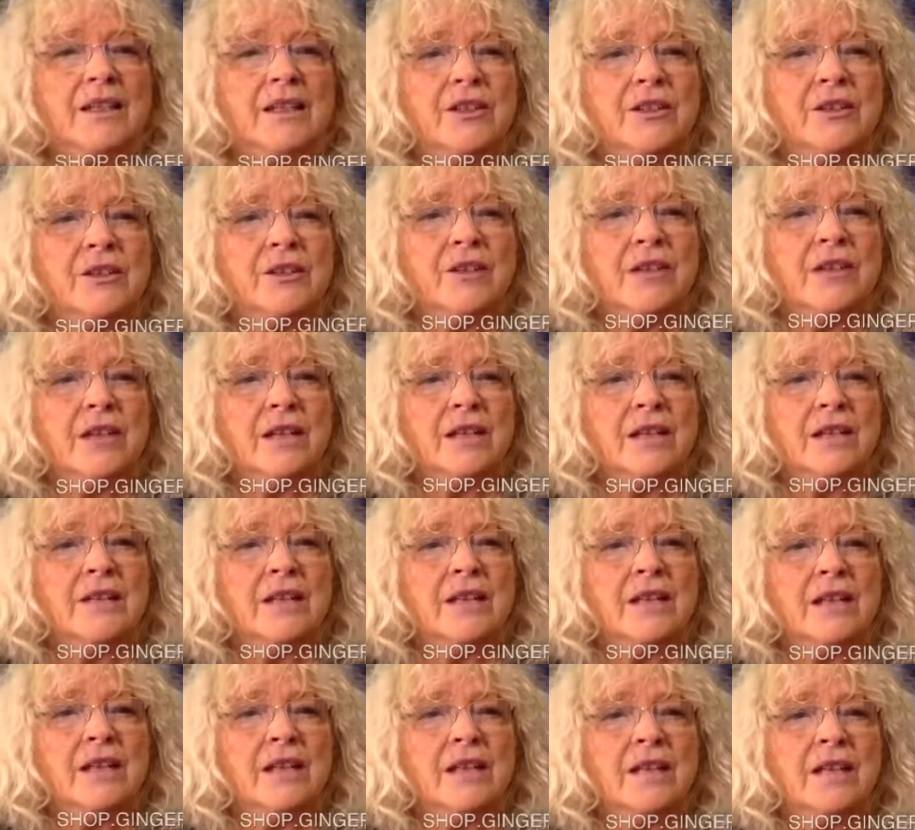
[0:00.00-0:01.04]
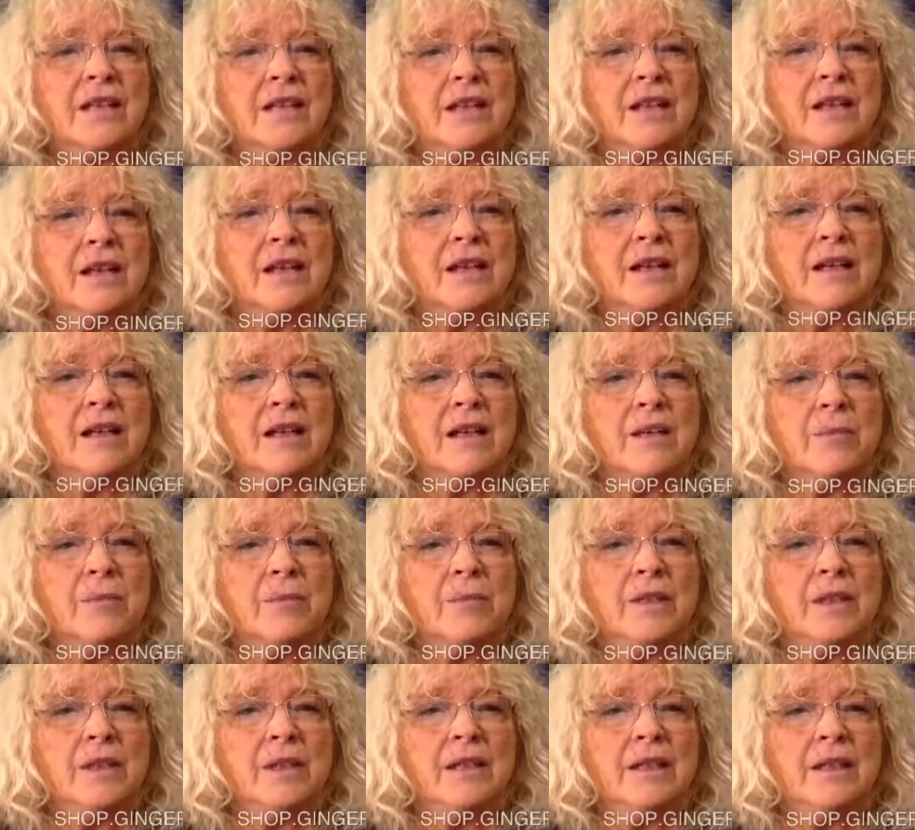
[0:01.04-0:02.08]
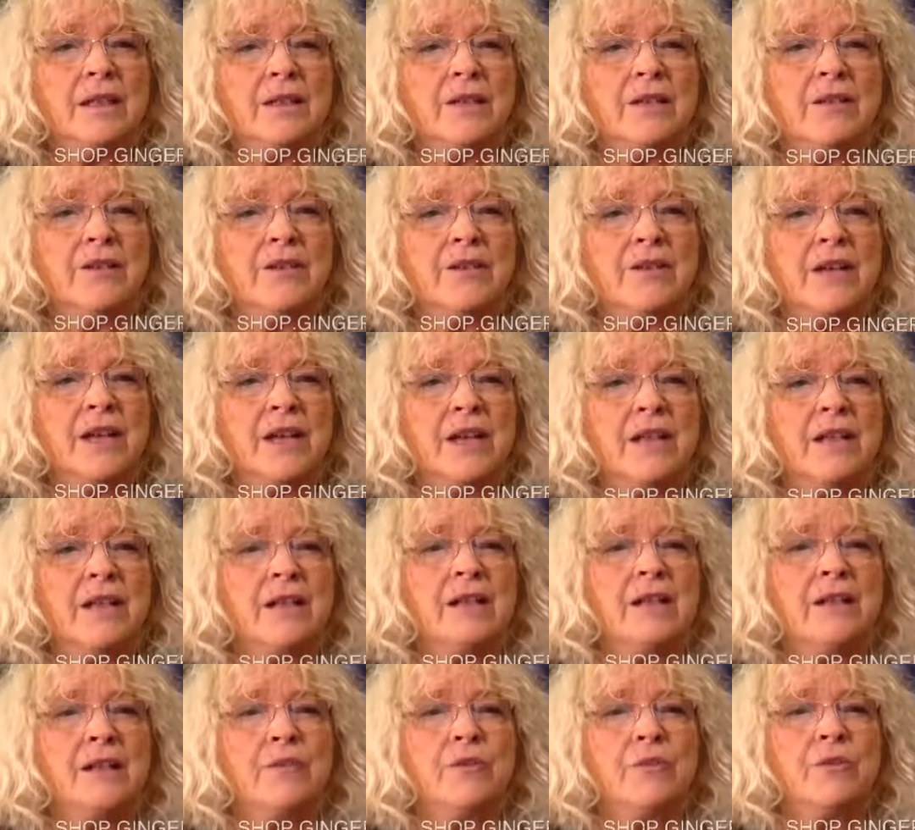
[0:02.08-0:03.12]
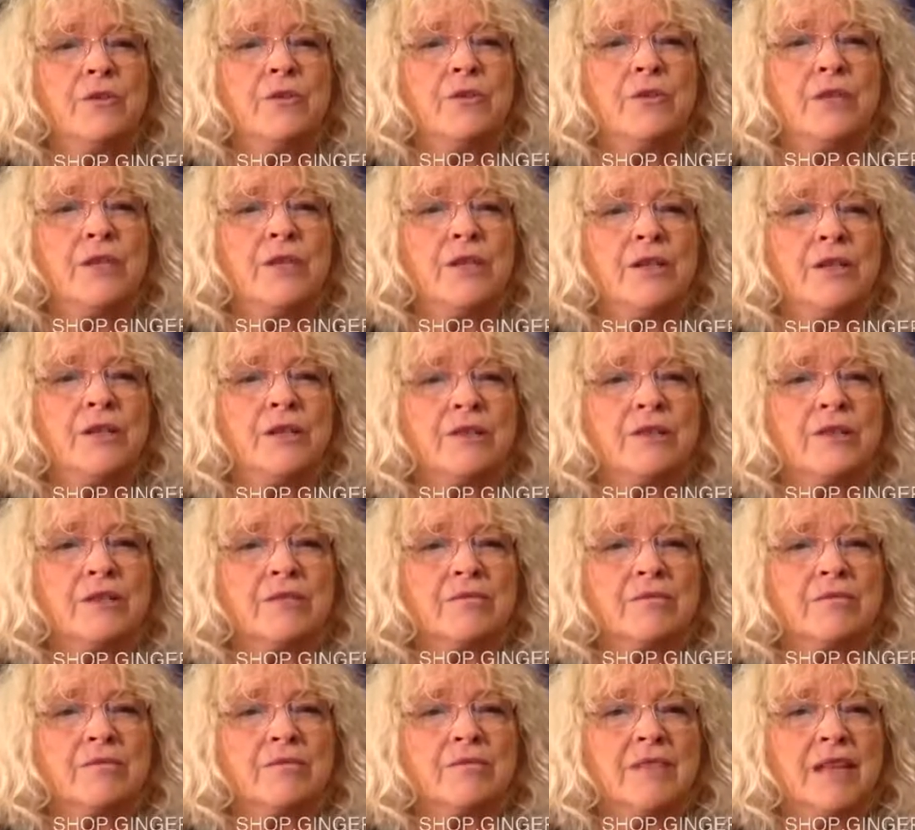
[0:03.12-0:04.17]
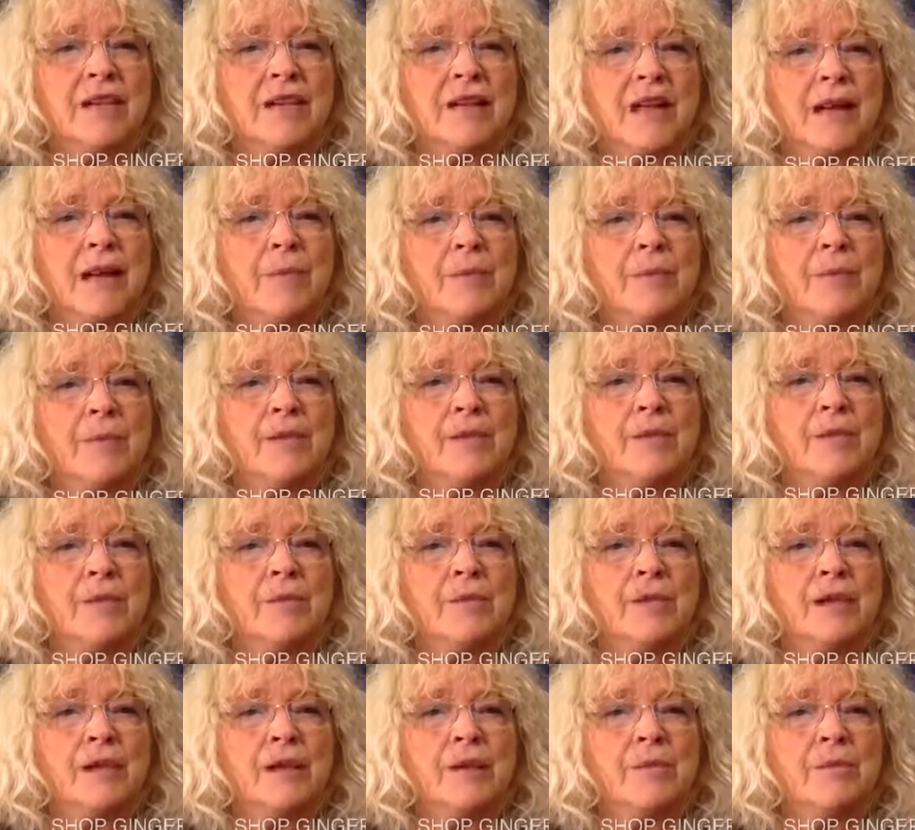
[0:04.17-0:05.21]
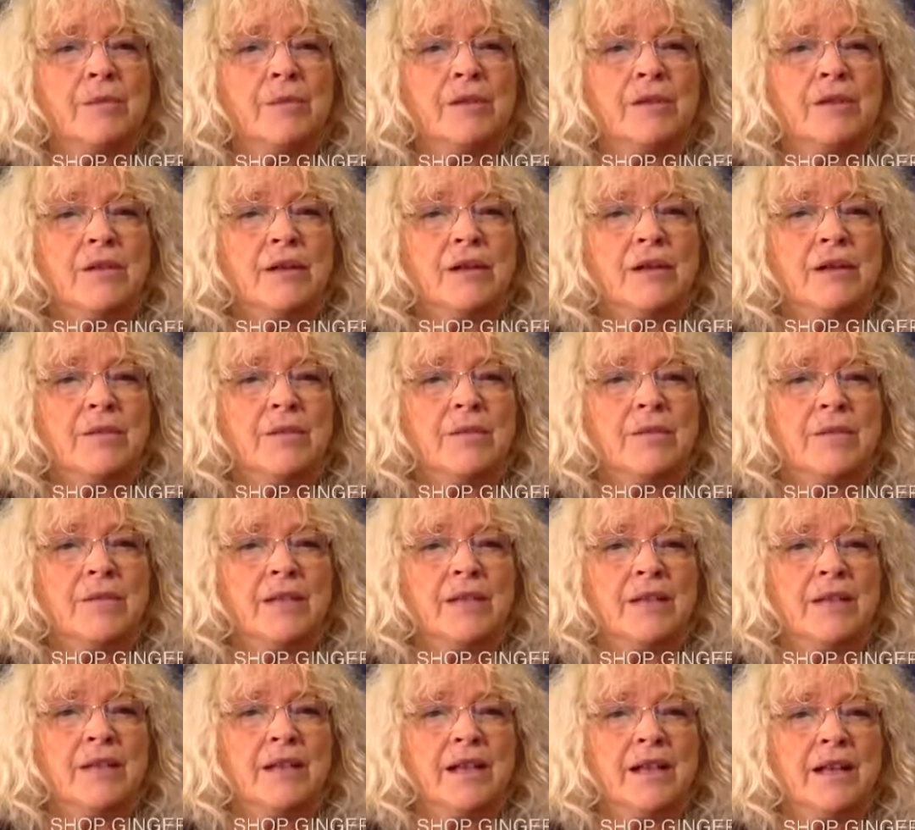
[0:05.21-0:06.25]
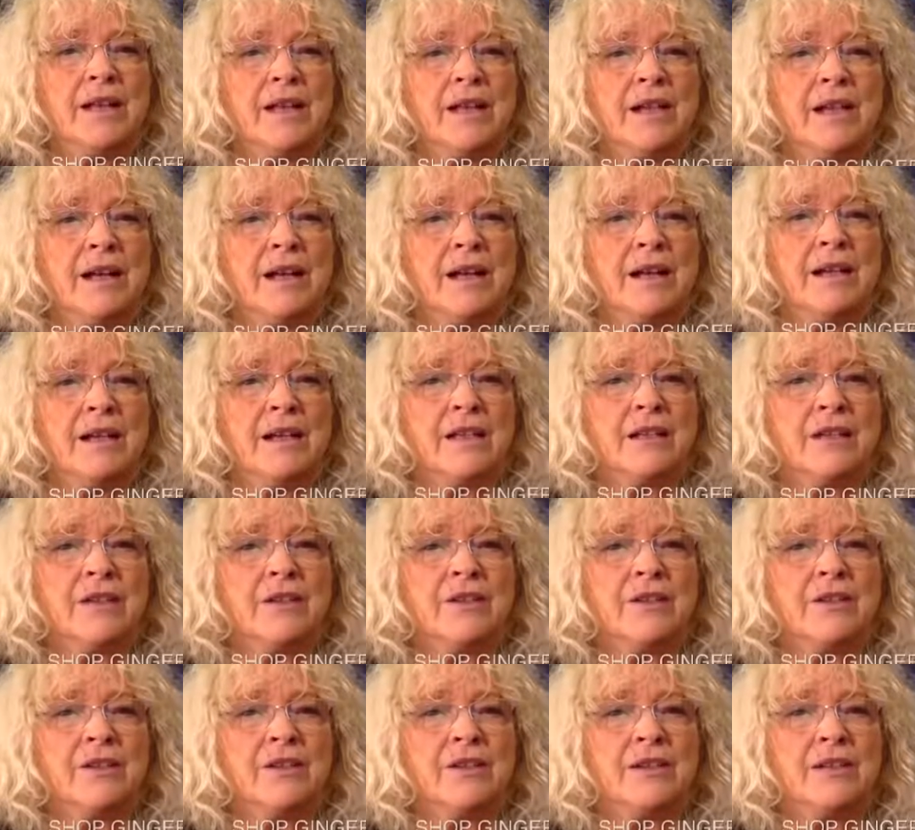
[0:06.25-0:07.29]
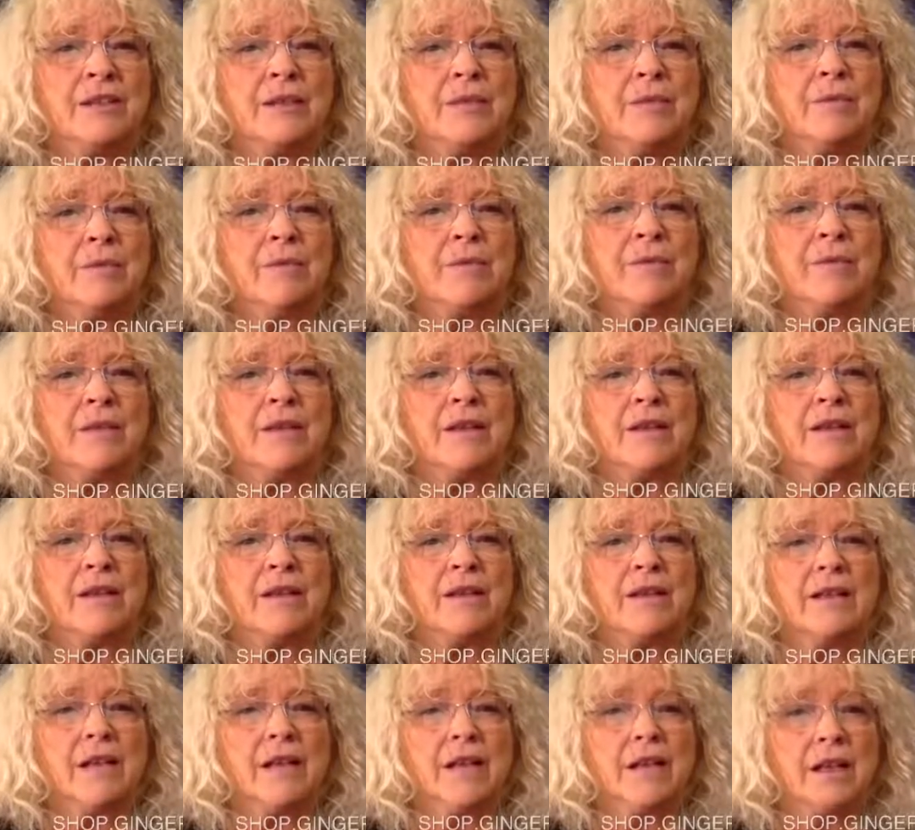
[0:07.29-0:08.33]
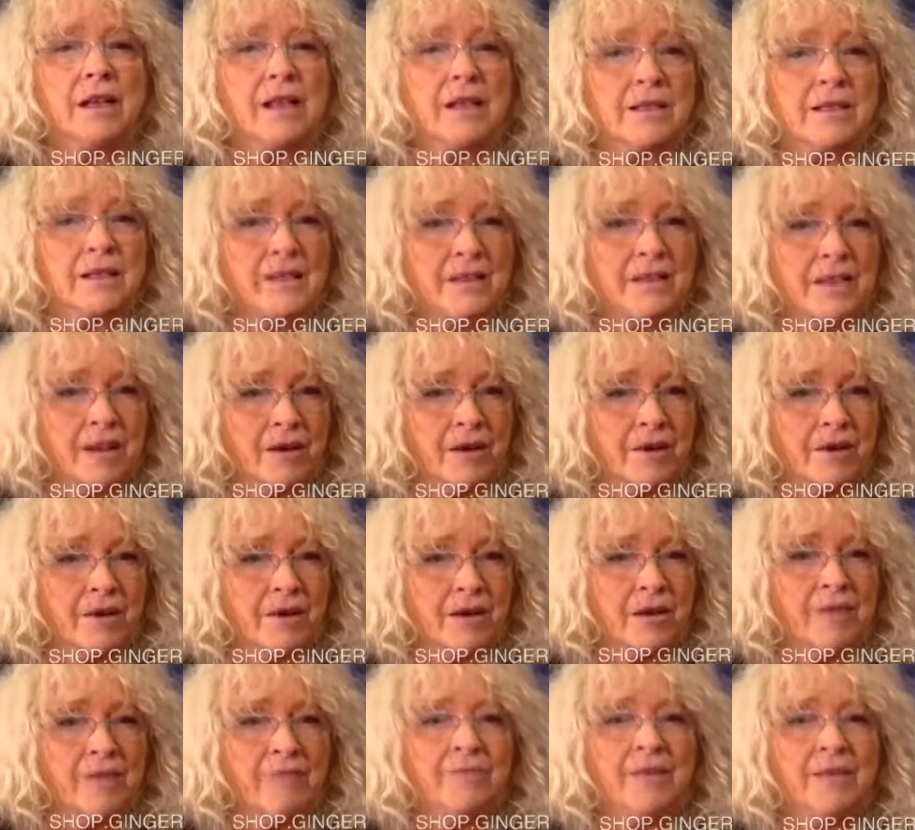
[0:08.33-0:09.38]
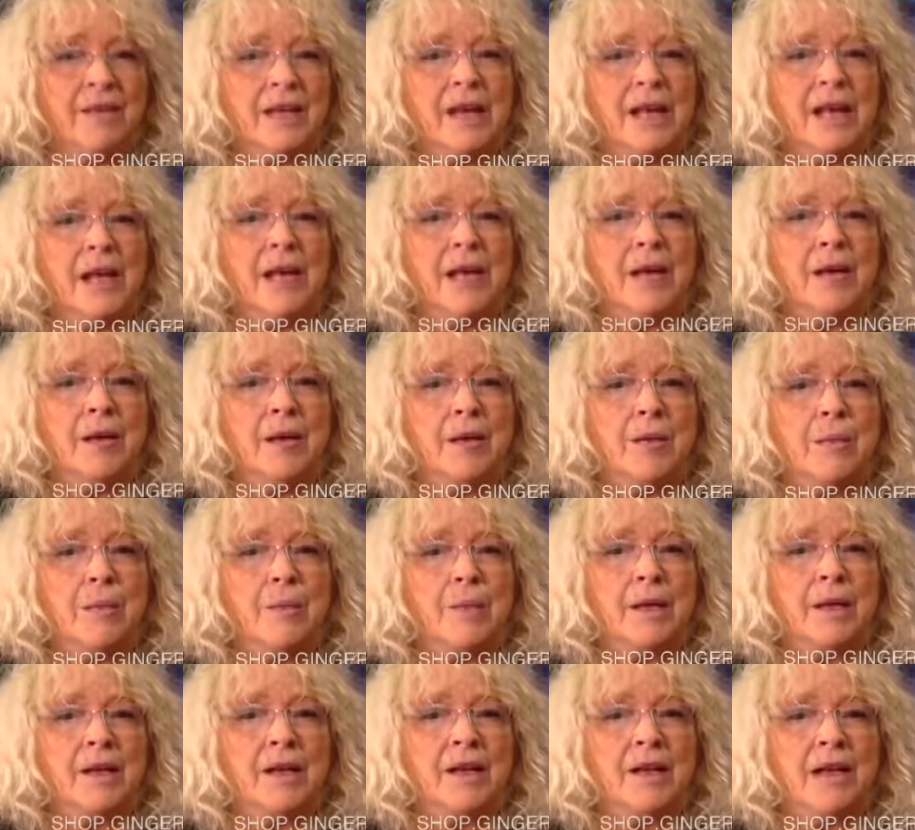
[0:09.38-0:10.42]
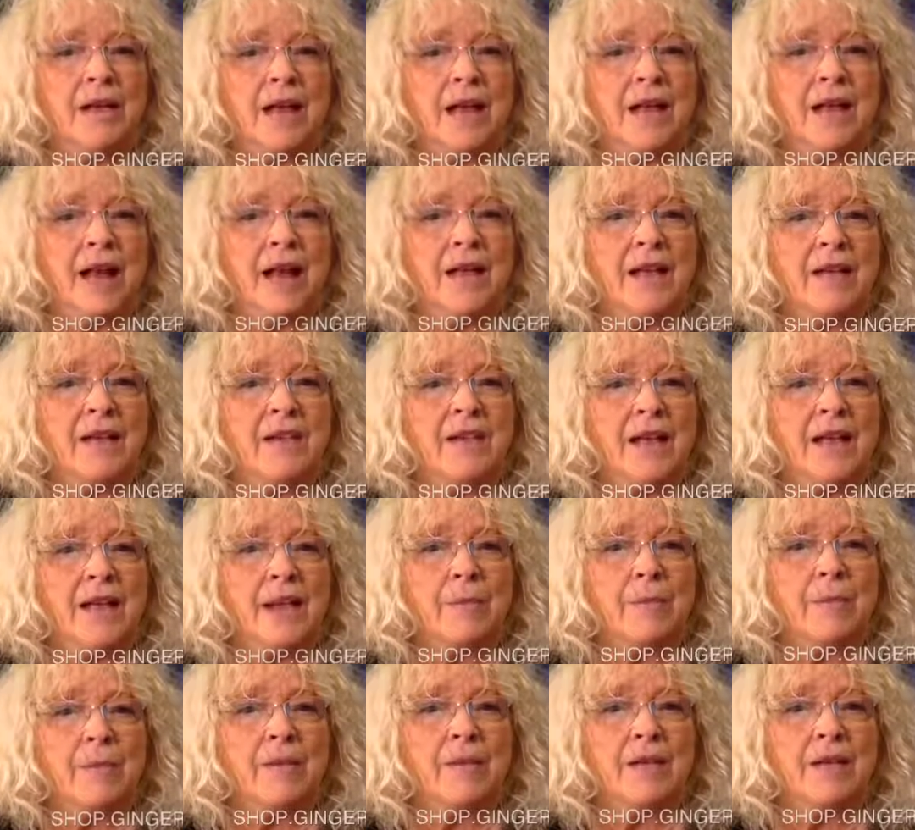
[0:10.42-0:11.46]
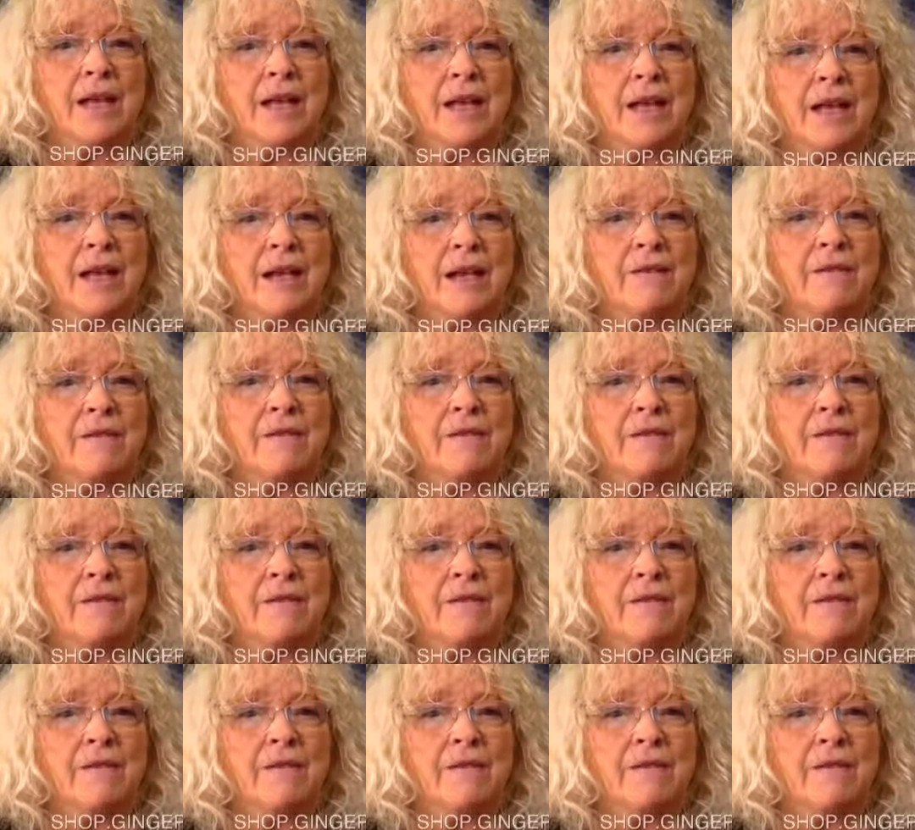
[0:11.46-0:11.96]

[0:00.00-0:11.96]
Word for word: Juliet says, I completely understand the dimmer switch. That happened to me a couple times, and then I took the leap of faith. Scary, but it had to happen, and I